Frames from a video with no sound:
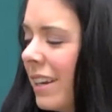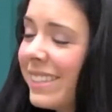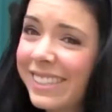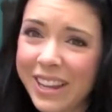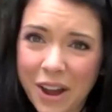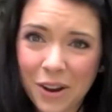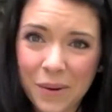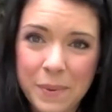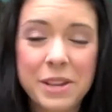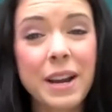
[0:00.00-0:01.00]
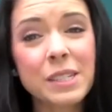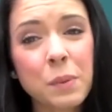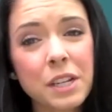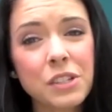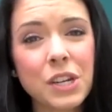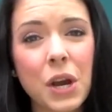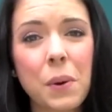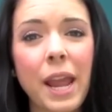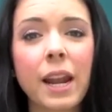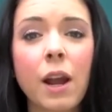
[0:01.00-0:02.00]
So, but you guys wanted to
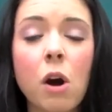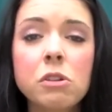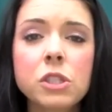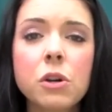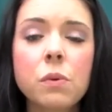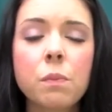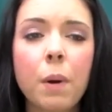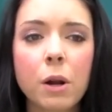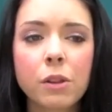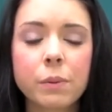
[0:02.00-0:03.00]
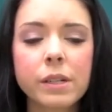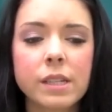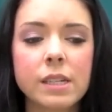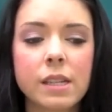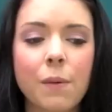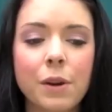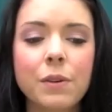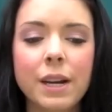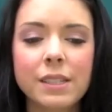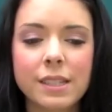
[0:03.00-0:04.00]
know, and I also, part of the reason is I want
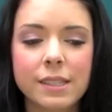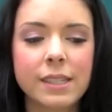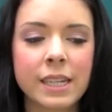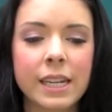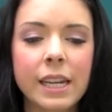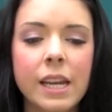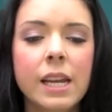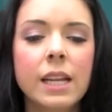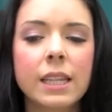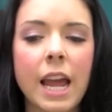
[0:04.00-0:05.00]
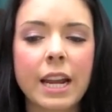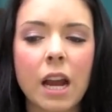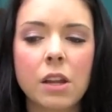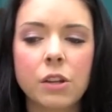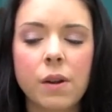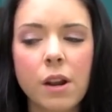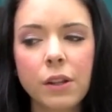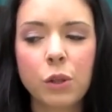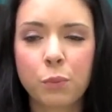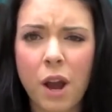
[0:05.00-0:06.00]
you guys to see, like, you know, not
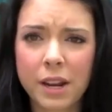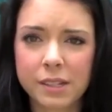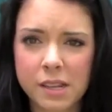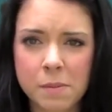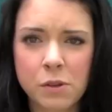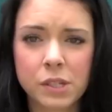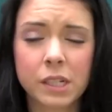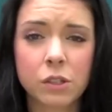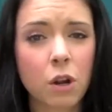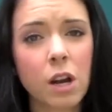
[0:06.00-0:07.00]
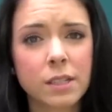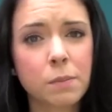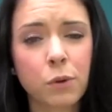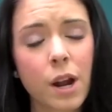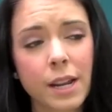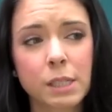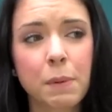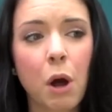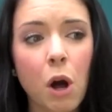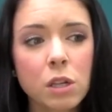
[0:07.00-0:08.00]
only the products that I'm using, because they're awesome products,
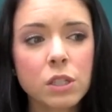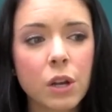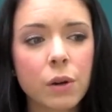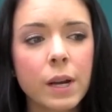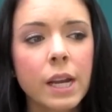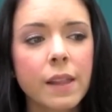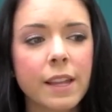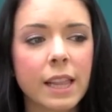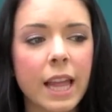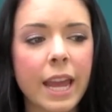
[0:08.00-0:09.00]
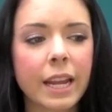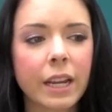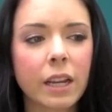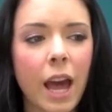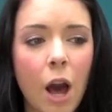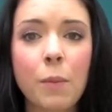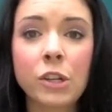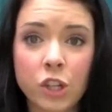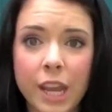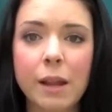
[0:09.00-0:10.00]
but also that, like, how
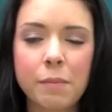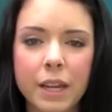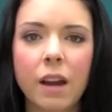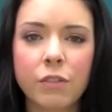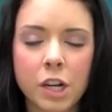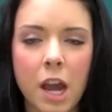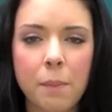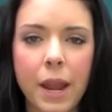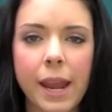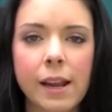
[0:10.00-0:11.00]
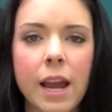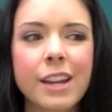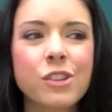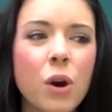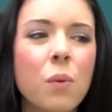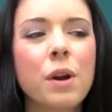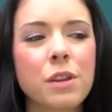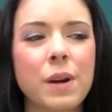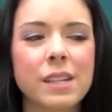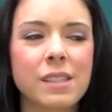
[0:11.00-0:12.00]
much can be covered up. And I don't want
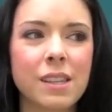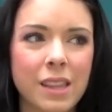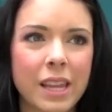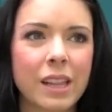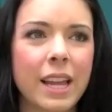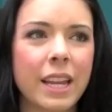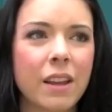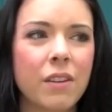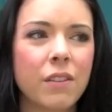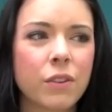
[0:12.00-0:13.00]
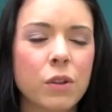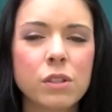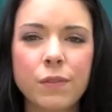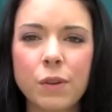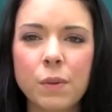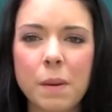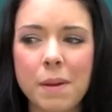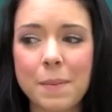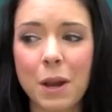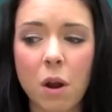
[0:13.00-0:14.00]
you guys to think, like, for those of you that
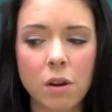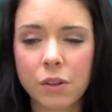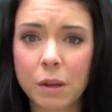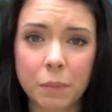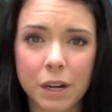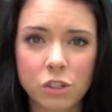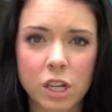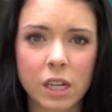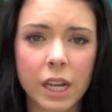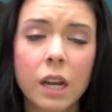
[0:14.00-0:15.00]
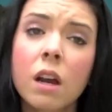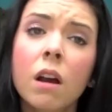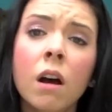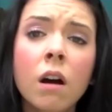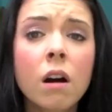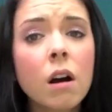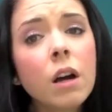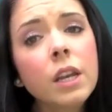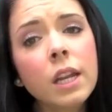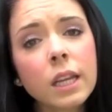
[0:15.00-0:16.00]
maybe are under the impression, like,
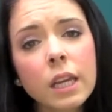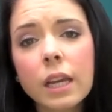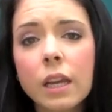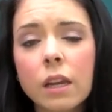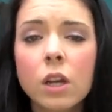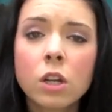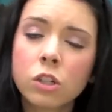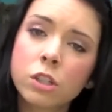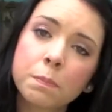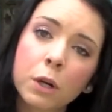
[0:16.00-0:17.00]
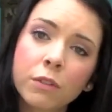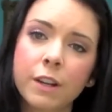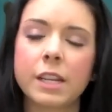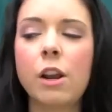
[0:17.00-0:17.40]
oh, Nikki, she's perfect.